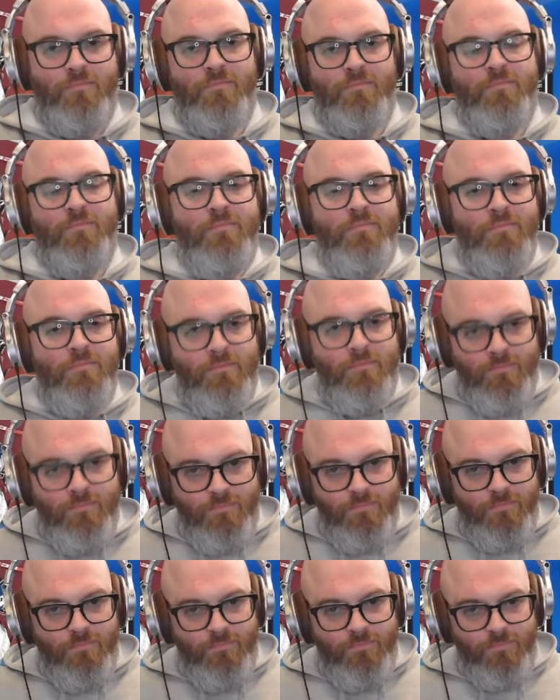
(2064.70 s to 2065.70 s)

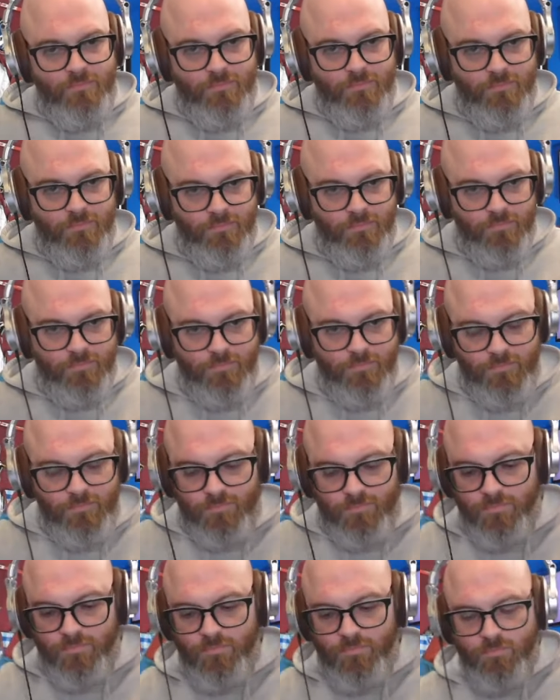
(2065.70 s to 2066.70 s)

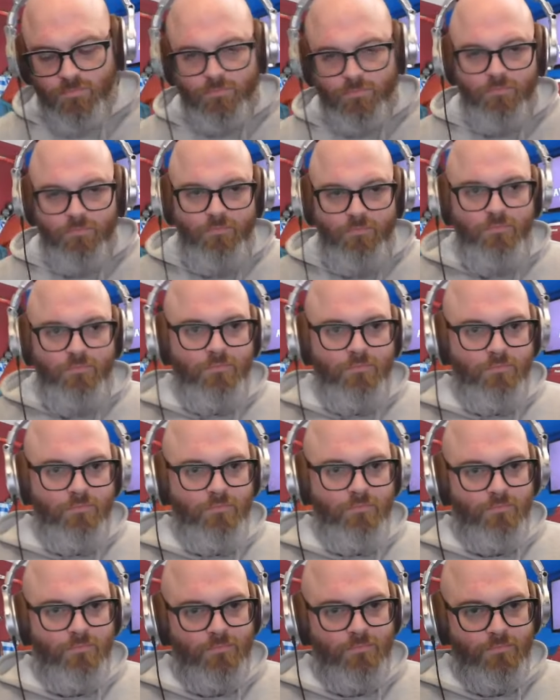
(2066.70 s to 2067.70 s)

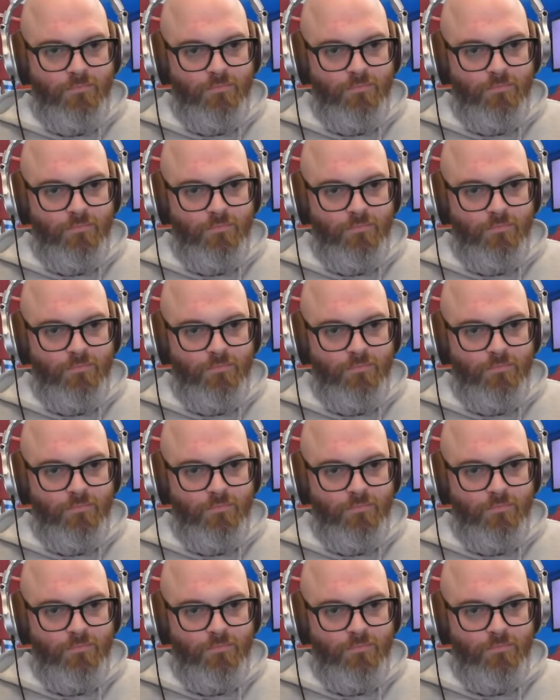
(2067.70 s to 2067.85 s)
This person isn't speaking.